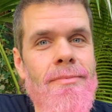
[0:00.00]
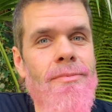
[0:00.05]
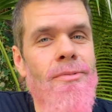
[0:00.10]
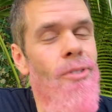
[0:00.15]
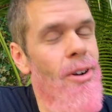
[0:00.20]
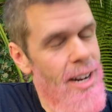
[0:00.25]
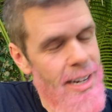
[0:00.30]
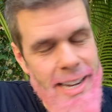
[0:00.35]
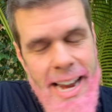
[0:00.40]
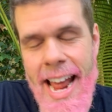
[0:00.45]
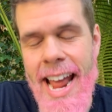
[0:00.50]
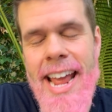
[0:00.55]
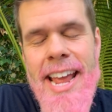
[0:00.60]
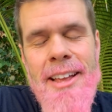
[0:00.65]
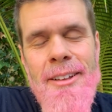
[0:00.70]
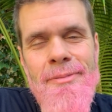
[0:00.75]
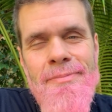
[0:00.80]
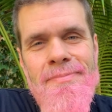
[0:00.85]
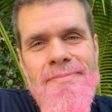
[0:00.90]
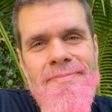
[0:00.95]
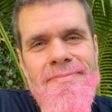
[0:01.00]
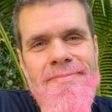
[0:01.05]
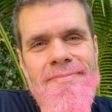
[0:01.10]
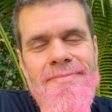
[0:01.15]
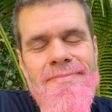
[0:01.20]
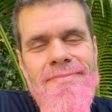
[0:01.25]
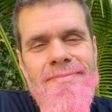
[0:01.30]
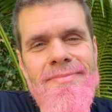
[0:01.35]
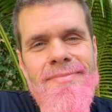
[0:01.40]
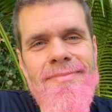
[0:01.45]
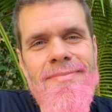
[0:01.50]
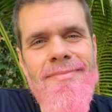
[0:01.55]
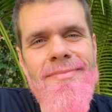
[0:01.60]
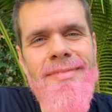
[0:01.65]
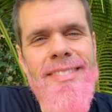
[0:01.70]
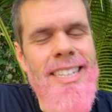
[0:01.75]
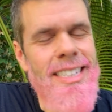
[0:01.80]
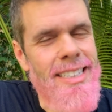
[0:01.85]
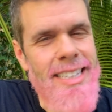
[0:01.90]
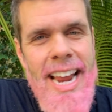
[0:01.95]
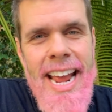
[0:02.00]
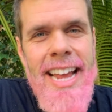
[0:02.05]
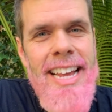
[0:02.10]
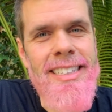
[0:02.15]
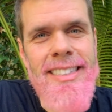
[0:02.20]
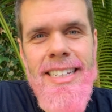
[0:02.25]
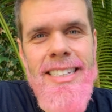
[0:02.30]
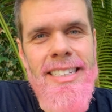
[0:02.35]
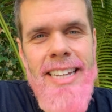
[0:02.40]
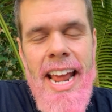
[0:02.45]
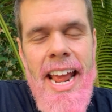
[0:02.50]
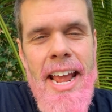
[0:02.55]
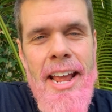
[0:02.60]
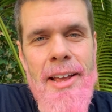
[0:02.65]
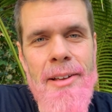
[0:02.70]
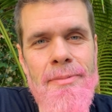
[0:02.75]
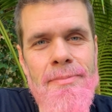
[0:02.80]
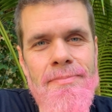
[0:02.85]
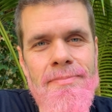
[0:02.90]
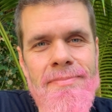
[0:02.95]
what a day today is a day.